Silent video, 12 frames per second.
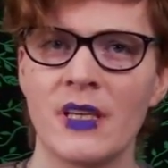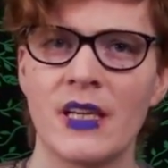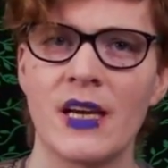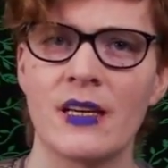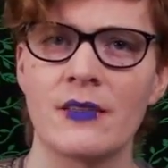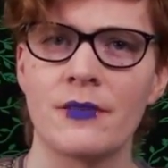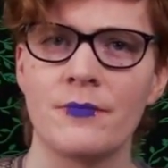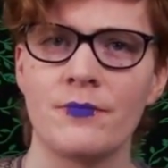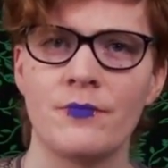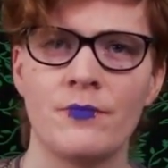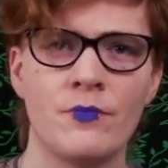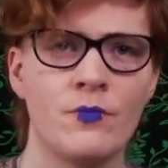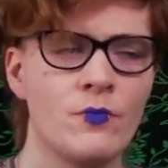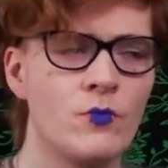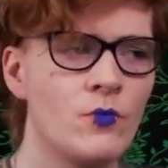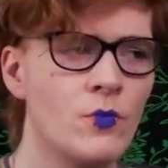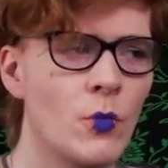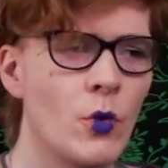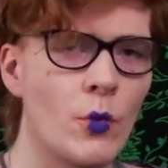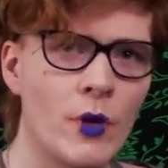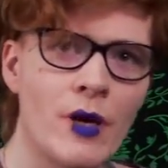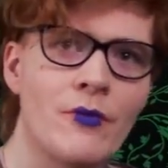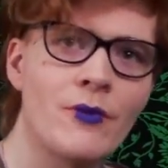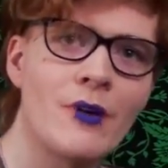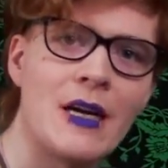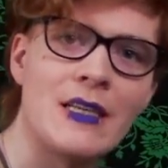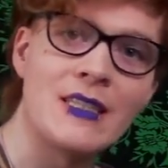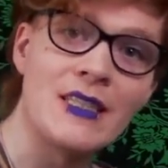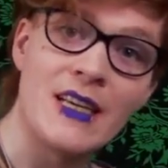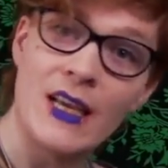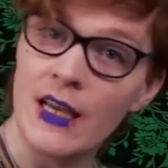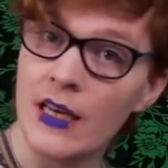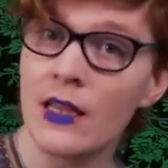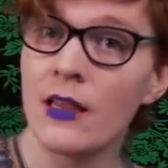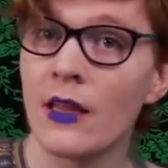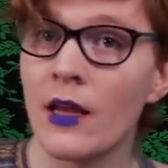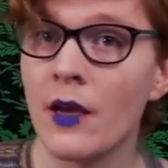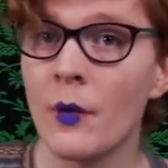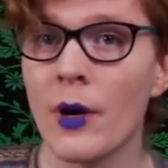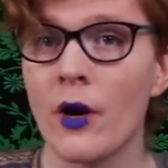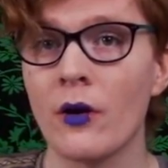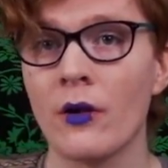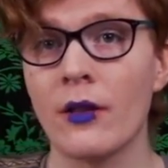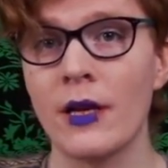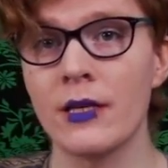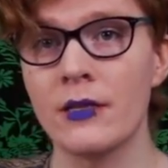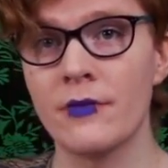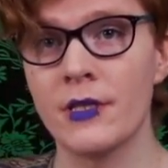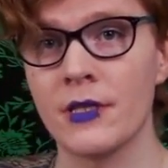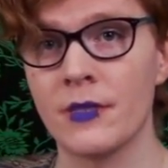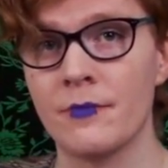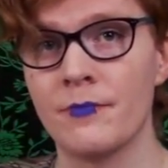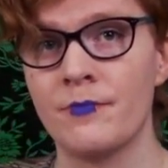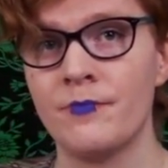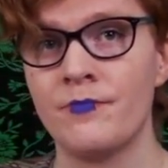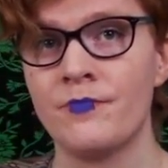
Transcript: Yet, whenever I see anything about collectivism